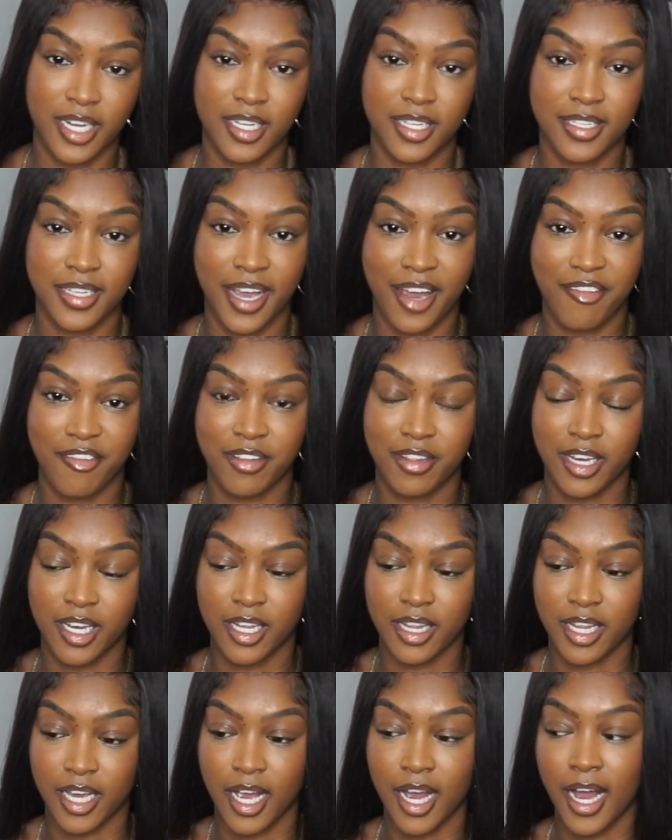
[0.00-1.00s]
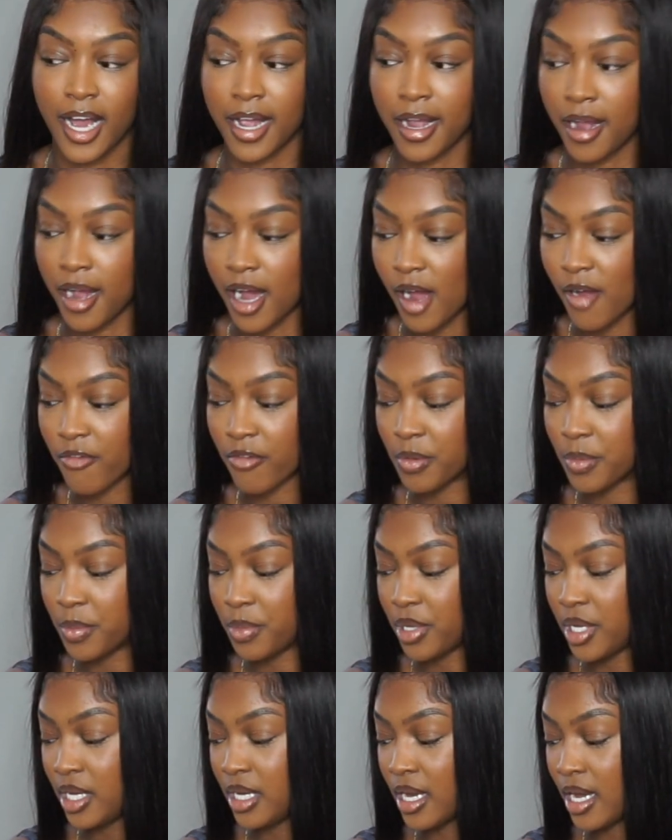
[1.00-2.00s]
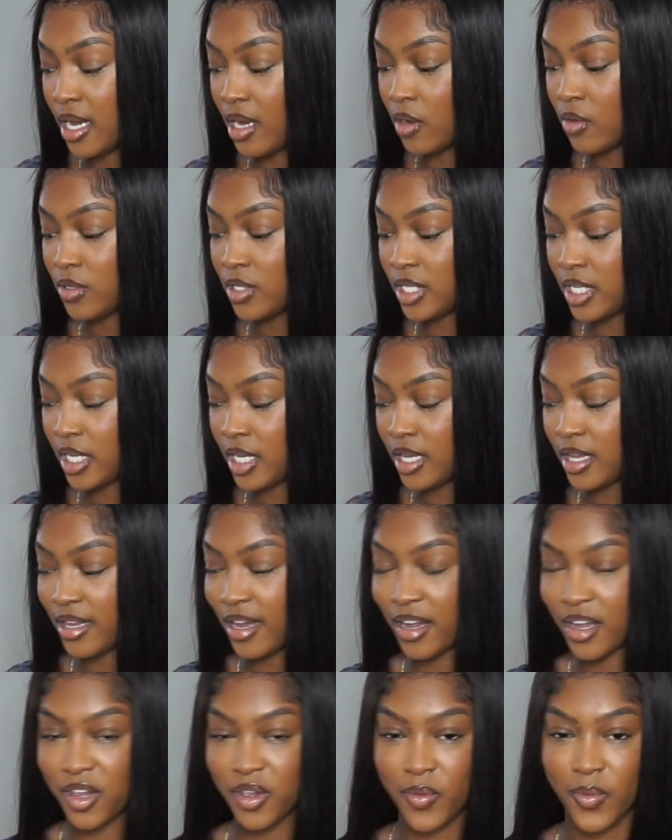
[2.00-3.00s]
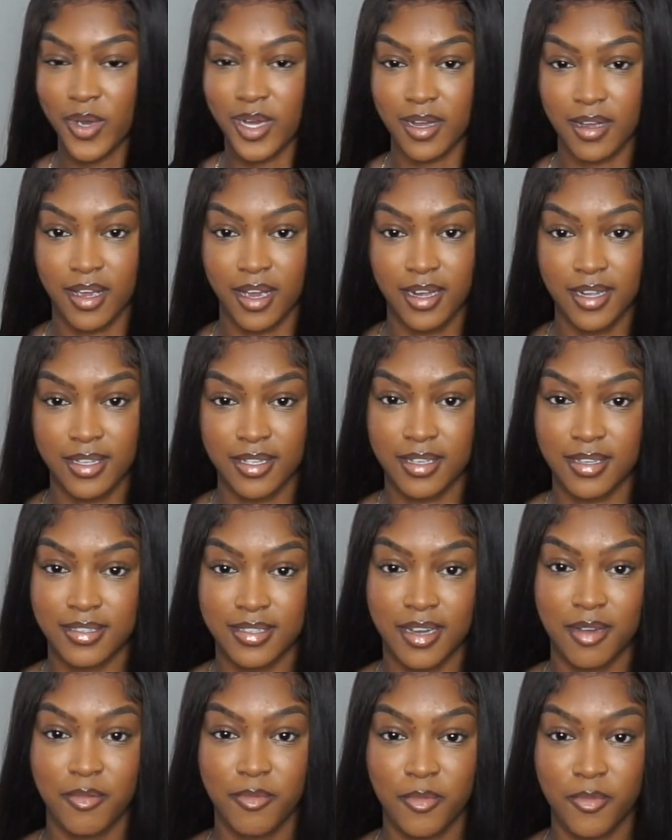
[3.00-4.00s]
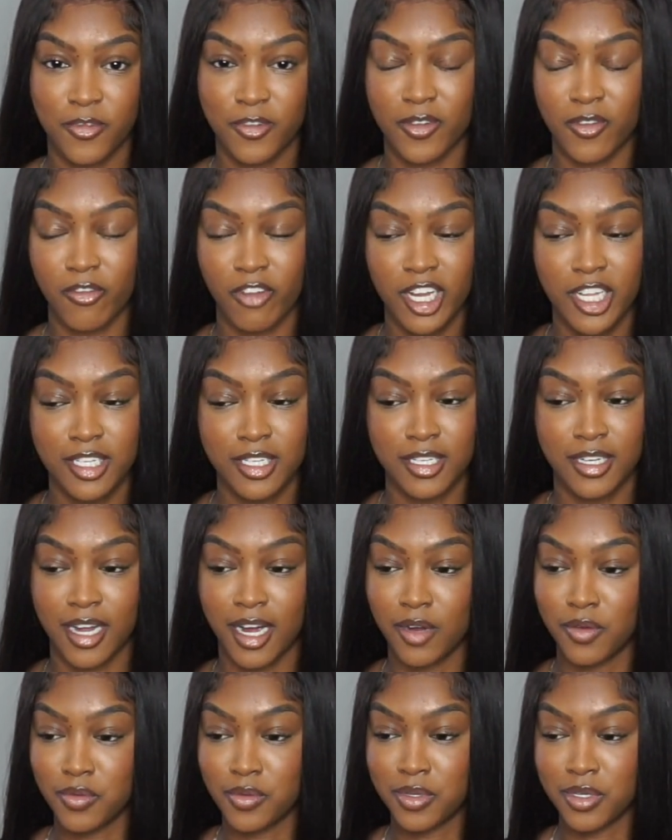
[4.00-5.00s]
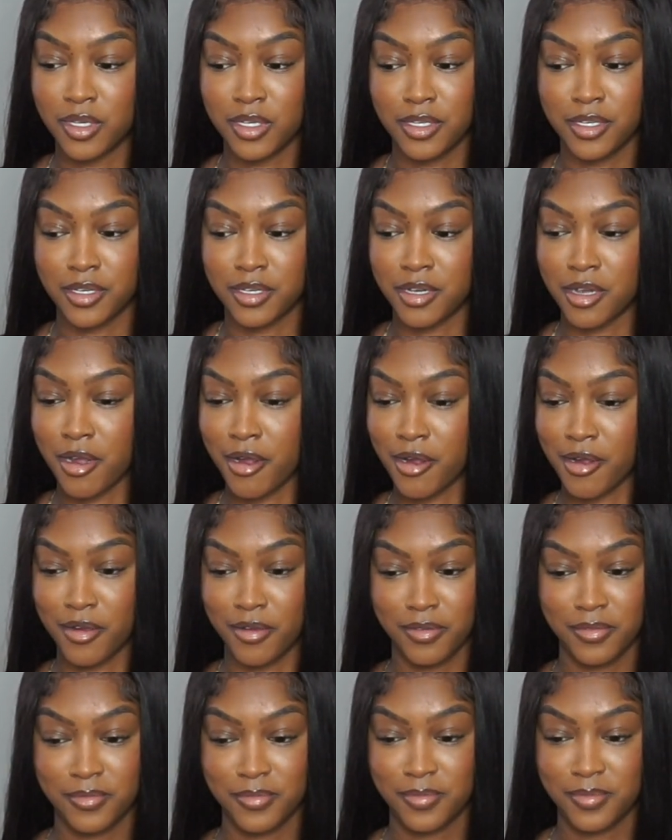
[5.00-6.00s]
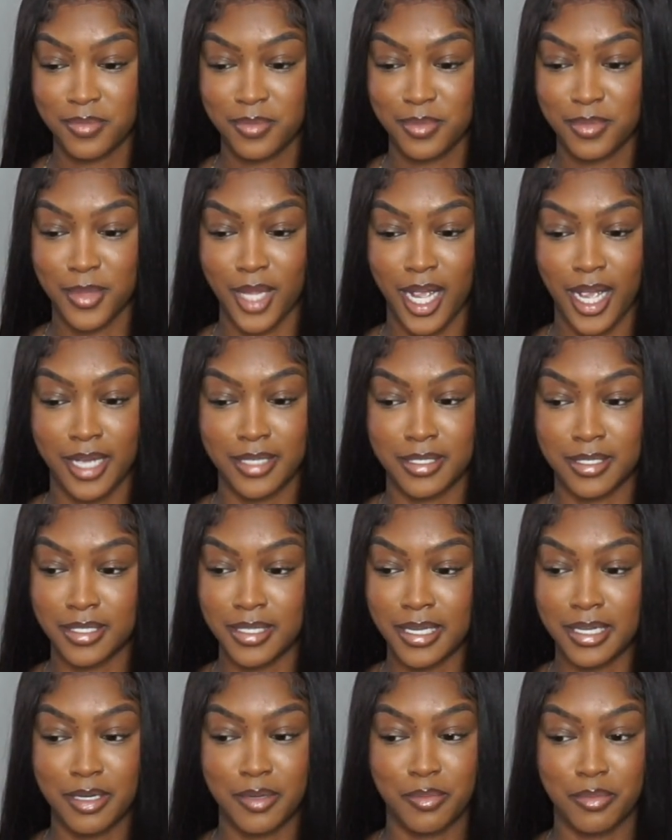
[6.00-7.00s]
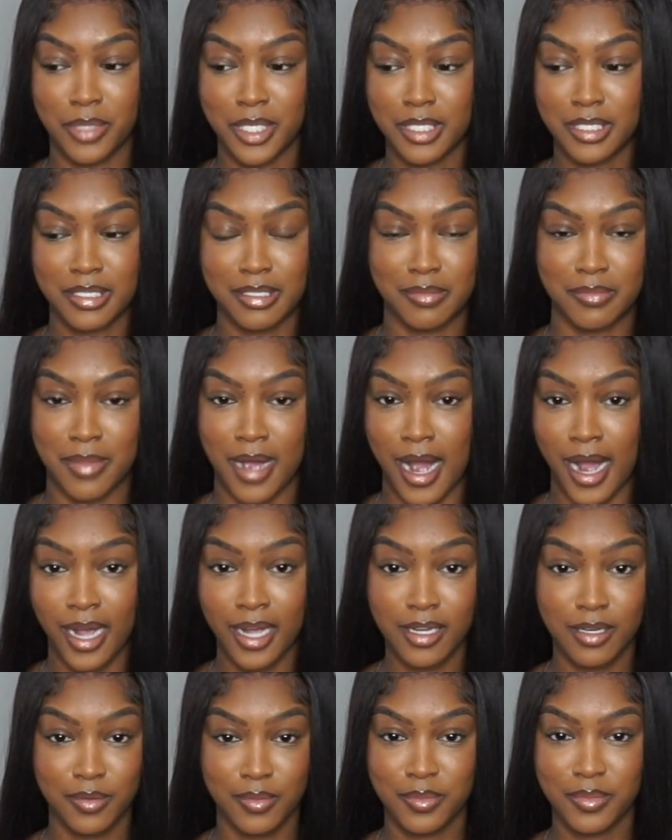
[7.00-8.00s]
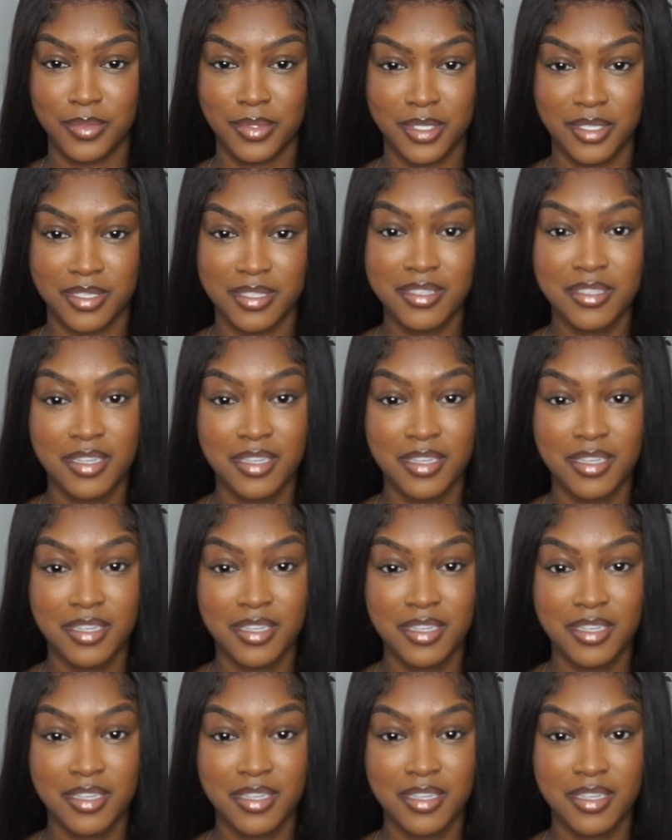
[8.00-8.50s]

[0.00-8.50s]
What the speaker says: is everything that I got from PLT. Thank you again to them for reaching out to your girl and sending me some items.